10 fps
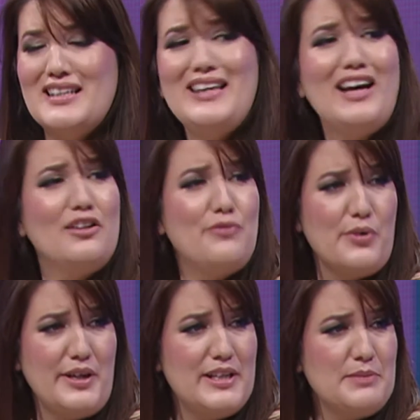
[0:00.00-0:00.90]
In
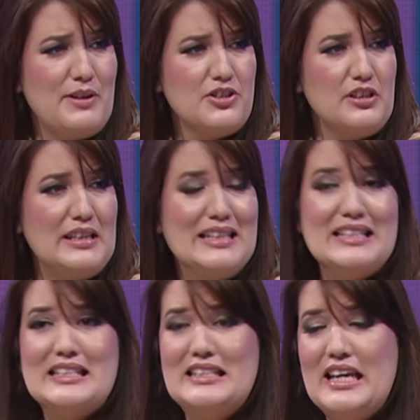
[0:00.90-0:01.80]
California, especially
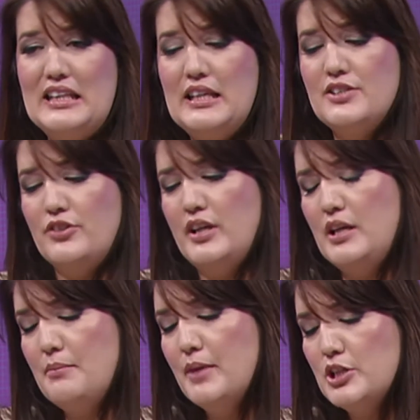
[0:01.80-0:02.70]
today, things are
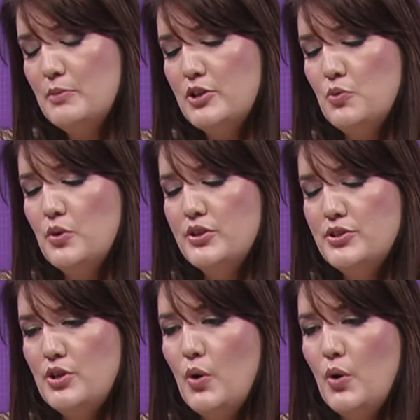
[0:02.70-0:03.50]
getting much, much worse.